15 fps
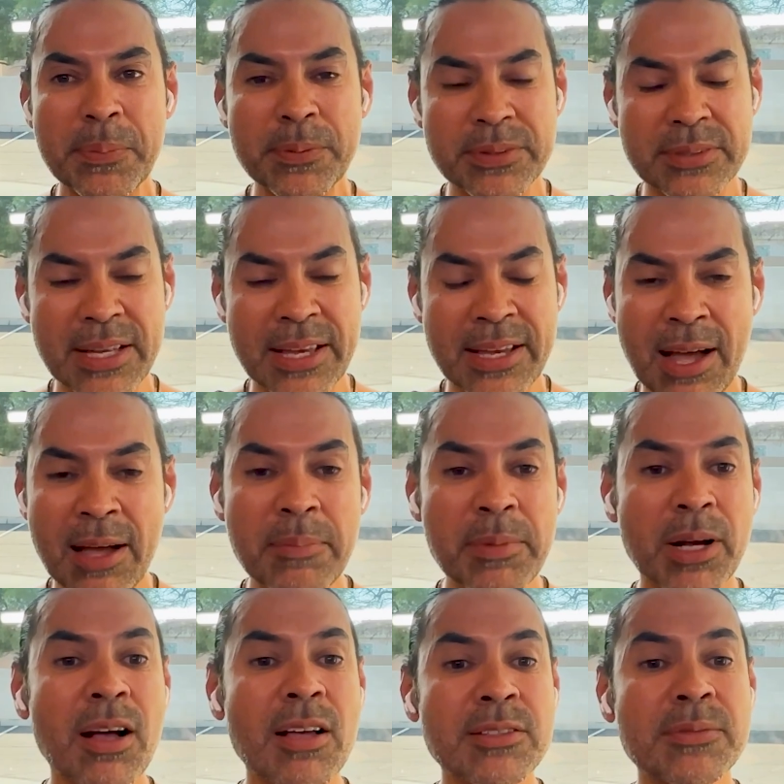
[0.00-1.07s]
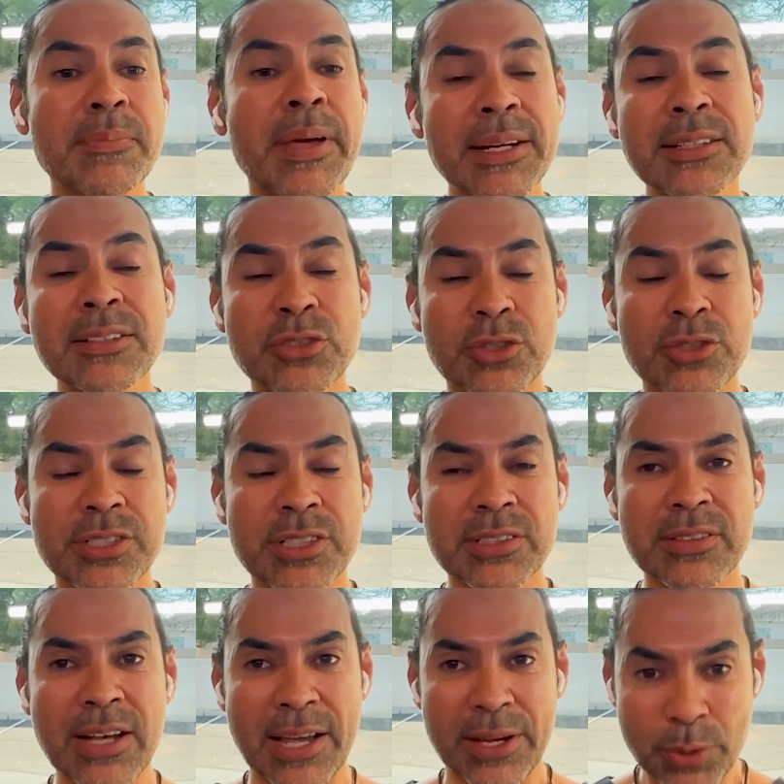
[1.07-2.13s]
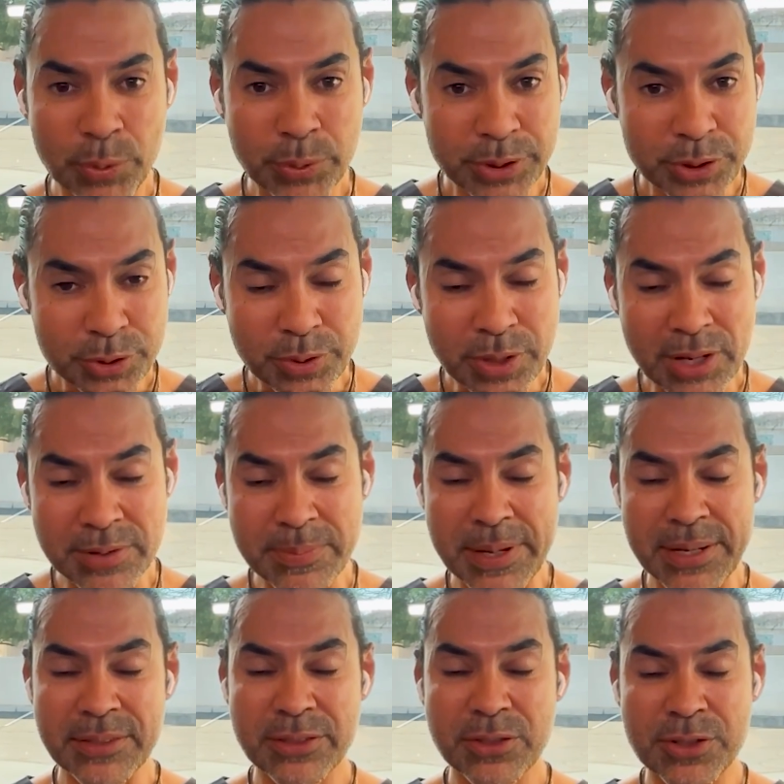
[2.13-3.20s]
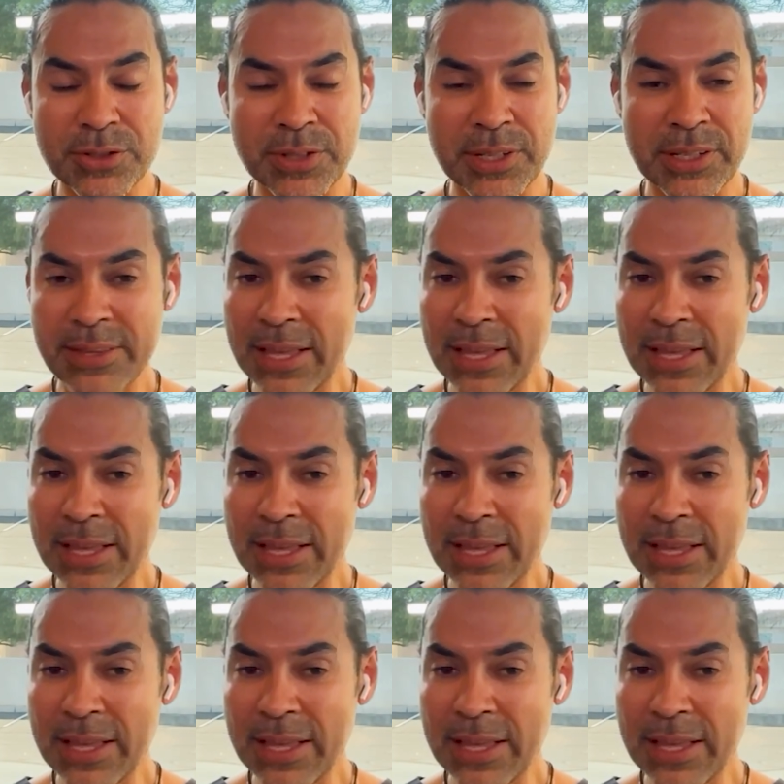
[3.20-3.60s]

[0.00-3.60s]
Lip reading: say, I'm a cosmetic surgeon, I only do cosmetic surgery,